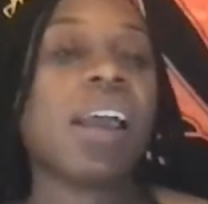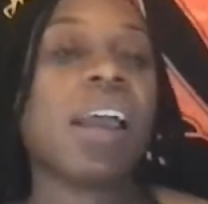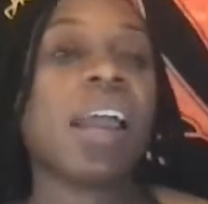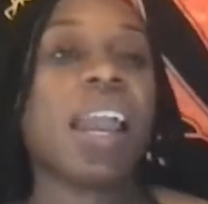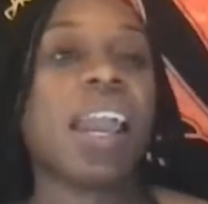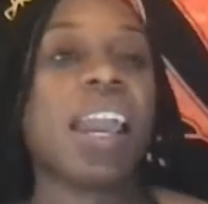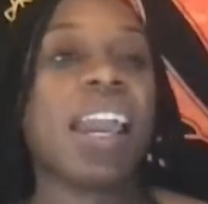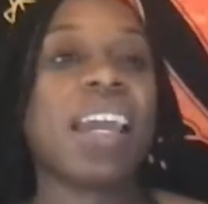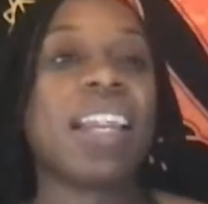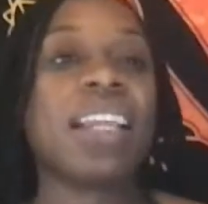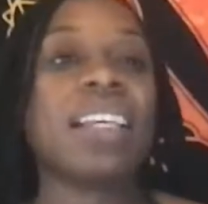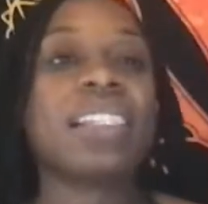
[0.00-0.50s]

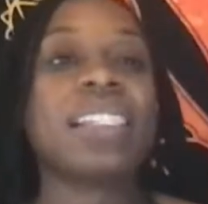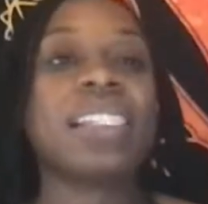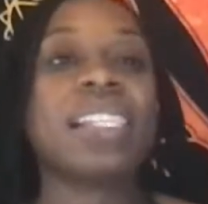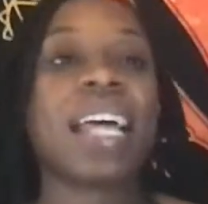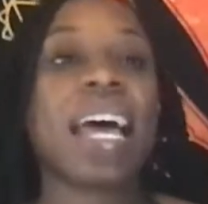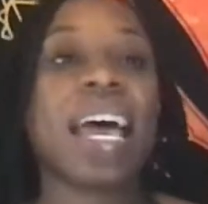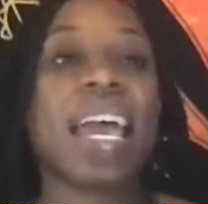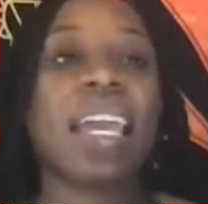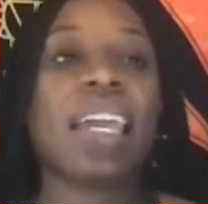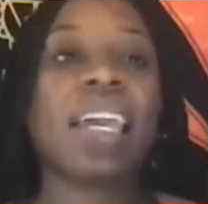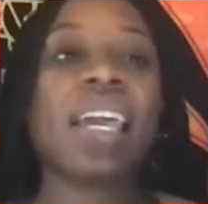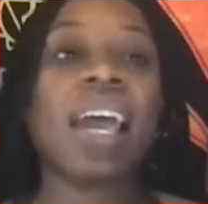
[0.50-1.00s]
And it's
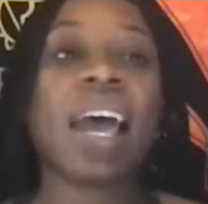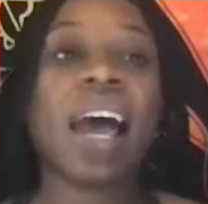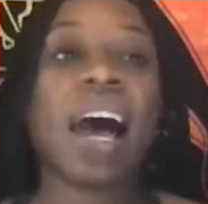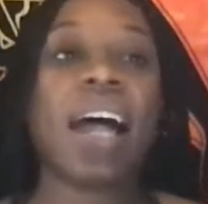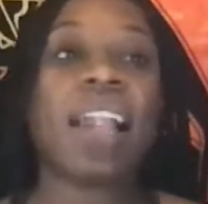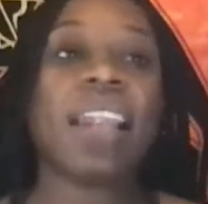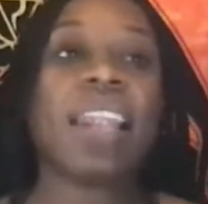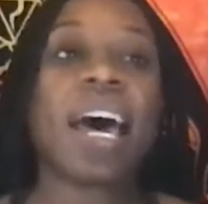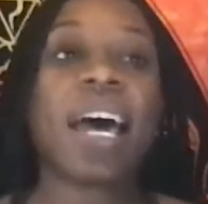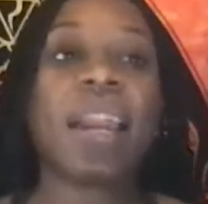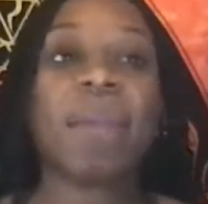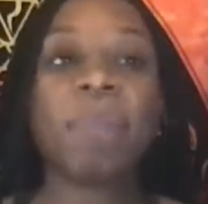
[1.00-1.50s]
like a
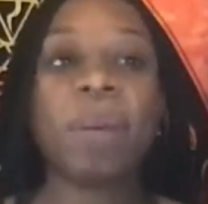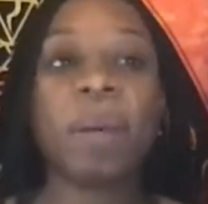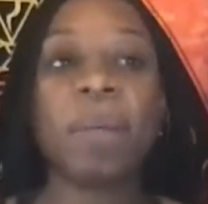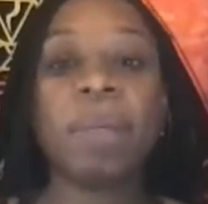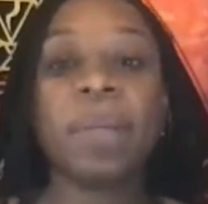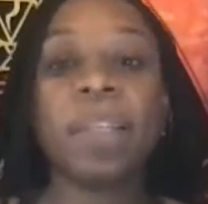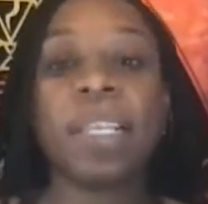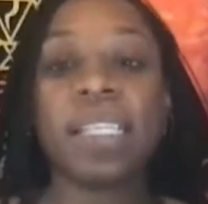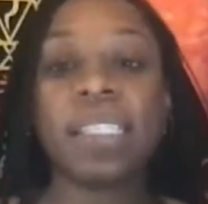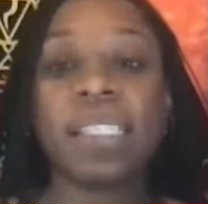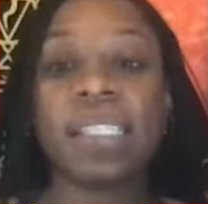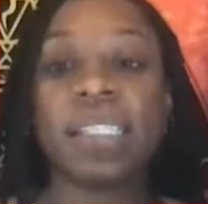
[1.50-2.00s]
lot of people
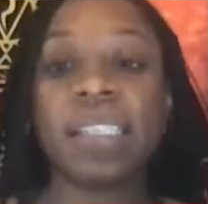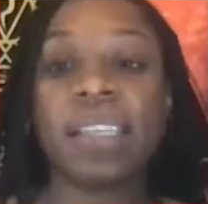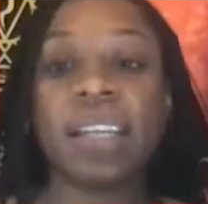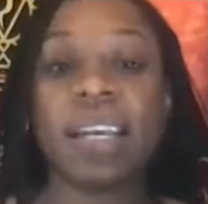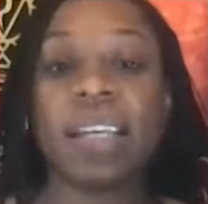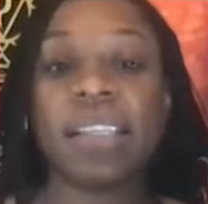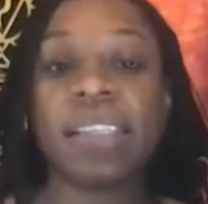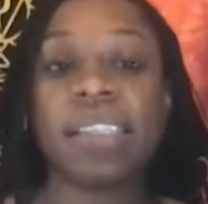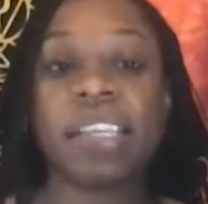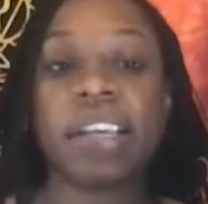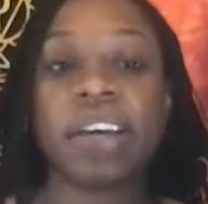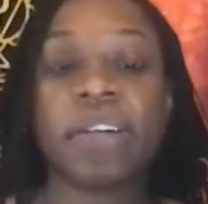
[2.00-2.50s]
listen to their
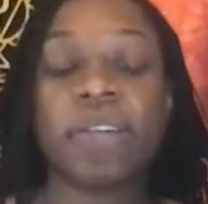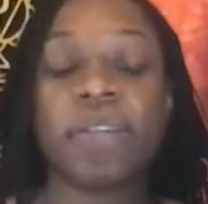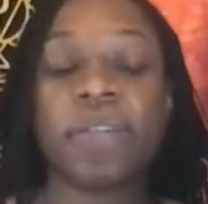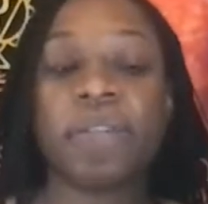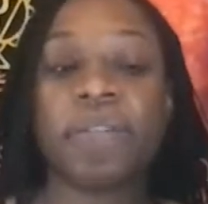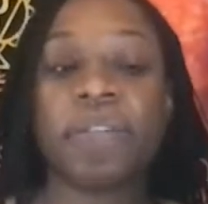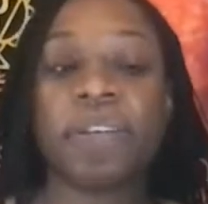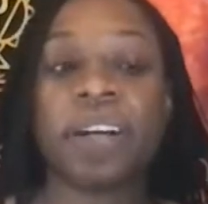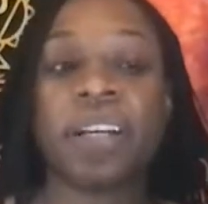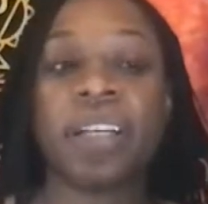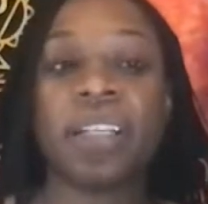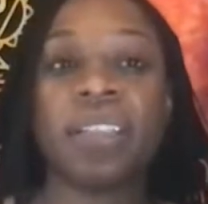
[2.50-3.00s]
single
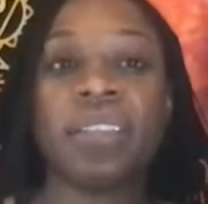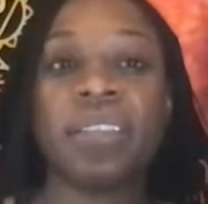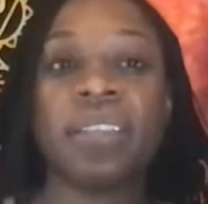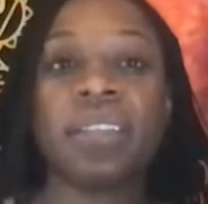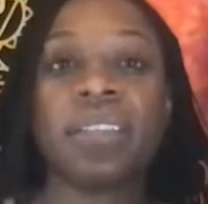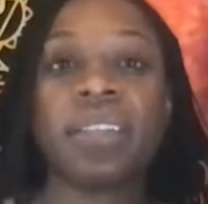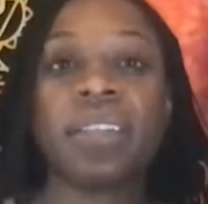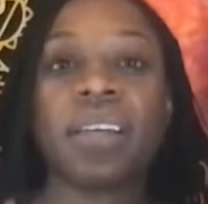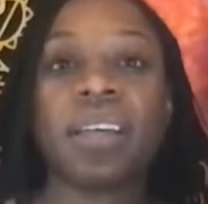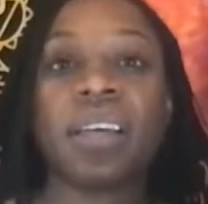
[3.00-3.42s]
friends.